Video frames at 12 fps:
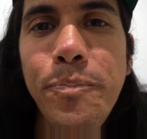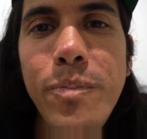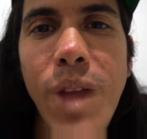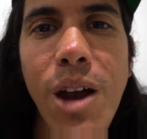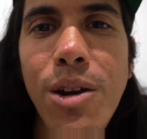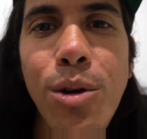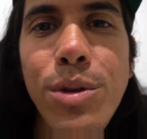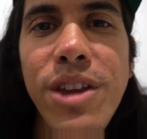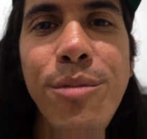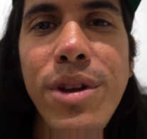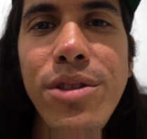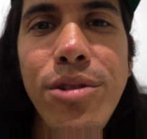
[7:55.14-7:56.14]
I don't know what
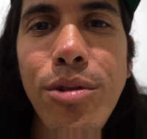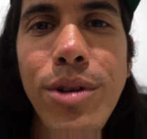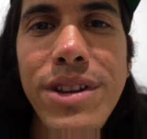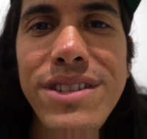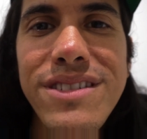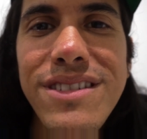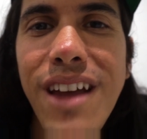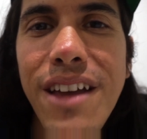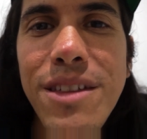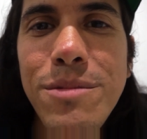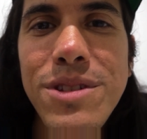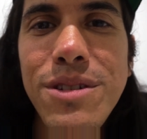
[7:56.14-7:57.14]
they've been through, what
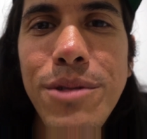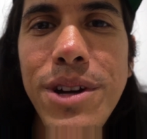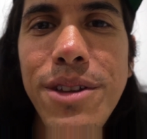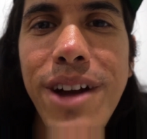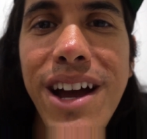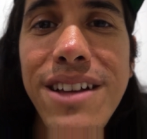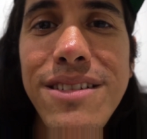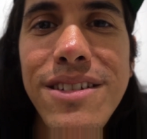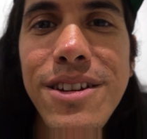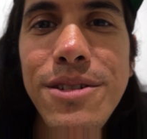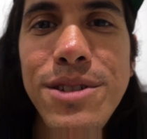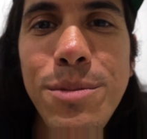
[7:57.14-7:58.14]
got them to where they're at,
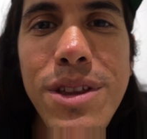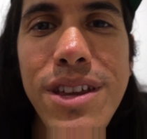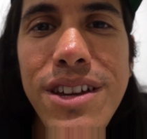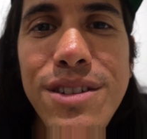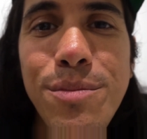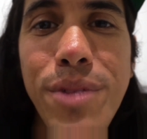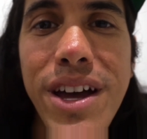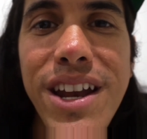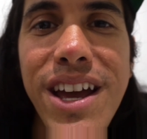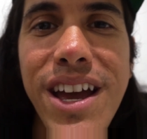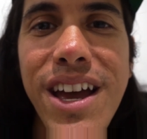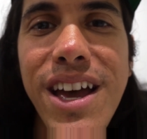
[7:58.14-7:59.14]
some of the things,
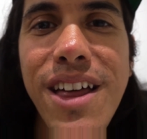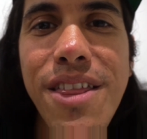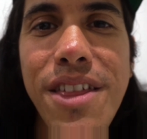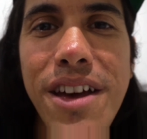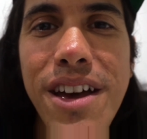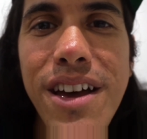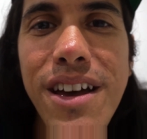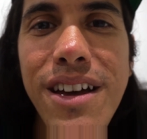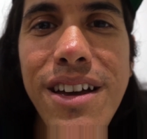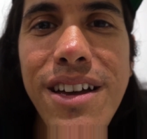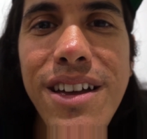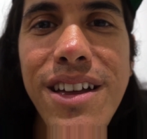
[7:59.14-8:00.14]
but
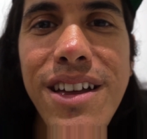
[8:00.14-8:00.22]
the